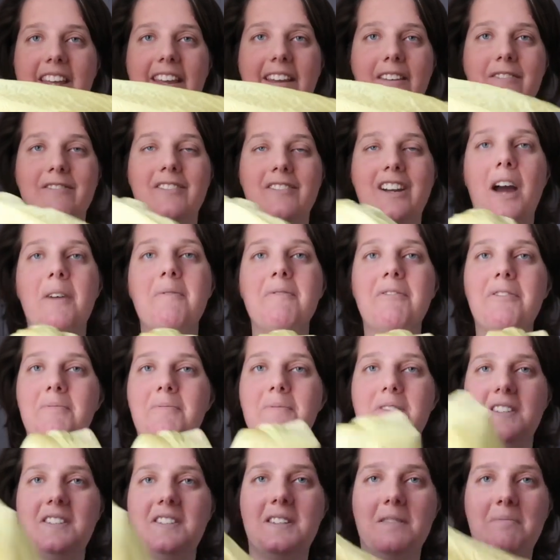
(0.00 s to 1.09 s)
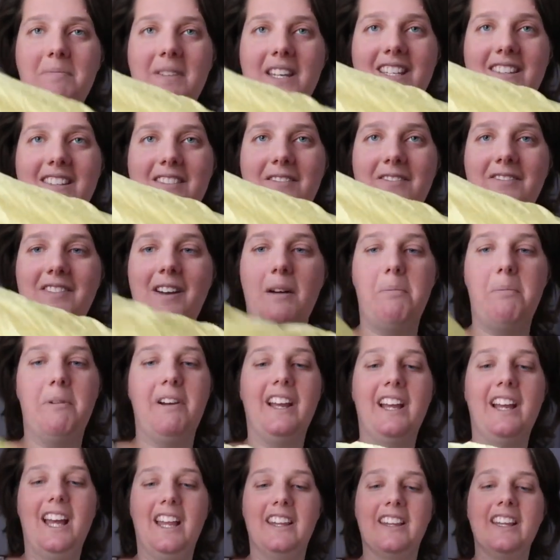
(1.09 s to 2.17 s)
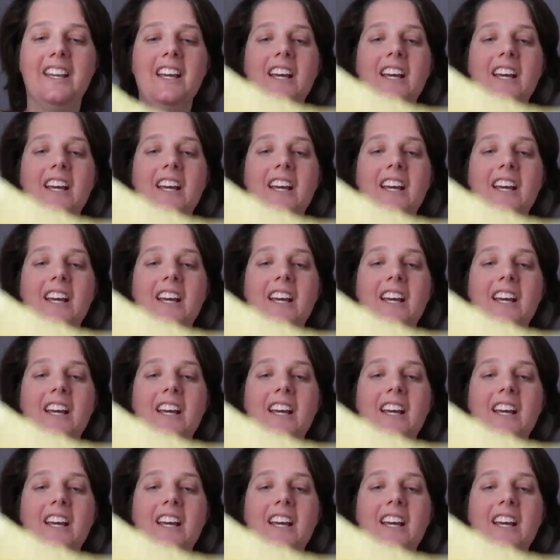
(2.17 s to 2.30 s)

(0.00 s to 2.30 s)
can come from just a piece of fabric, and